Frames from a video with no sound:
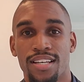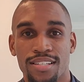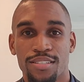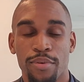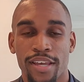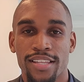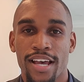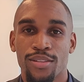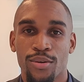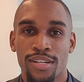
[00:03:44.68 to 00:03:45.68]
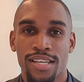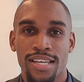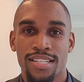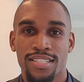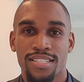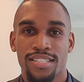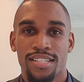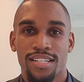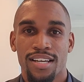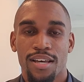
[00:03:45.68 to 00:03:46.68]
So being a landlord is
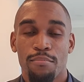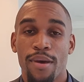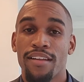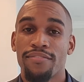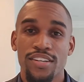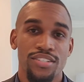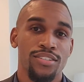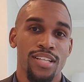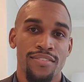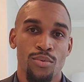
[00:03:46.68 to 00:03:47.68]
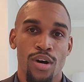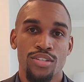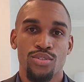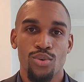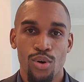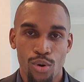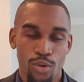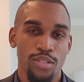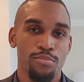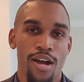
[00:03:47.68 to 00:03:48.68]
beneficial if you want to
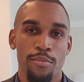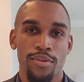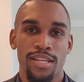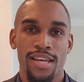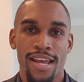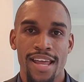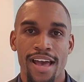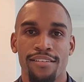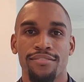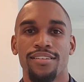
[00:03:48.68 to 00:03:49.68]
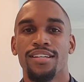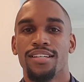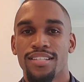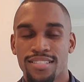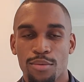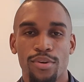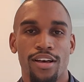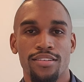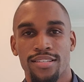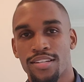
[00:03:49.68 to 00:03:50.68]
hold a property and have someone
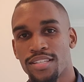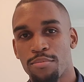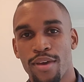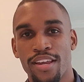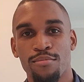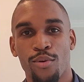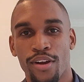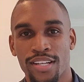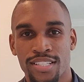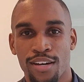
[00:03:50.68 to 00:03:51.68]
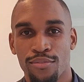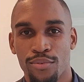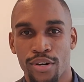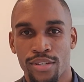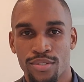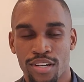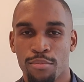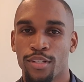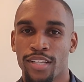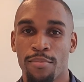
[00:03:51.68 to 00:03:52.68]
else essentially paying your mortgage down for you, so you're
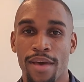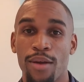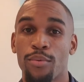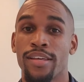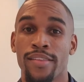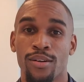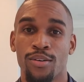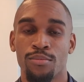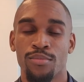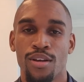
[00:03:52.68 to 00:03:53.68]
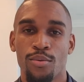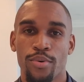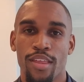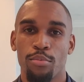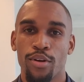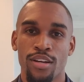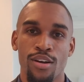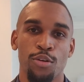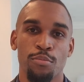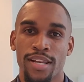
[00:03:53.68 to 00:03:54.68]
building up equity in that home without putting your
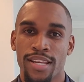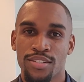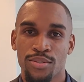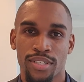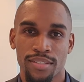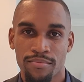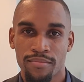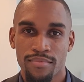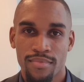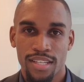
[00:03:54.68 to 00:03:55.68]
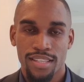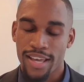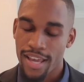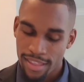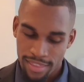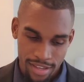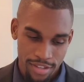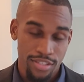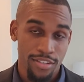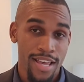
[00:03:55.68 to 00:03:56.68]
own money into it. Like anything else,
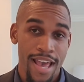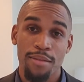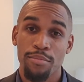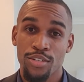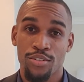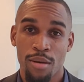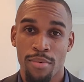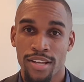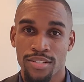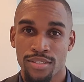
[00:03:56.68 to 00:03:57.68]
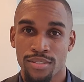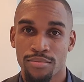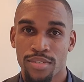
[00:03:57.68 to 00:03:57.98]
there can be drawbacks though.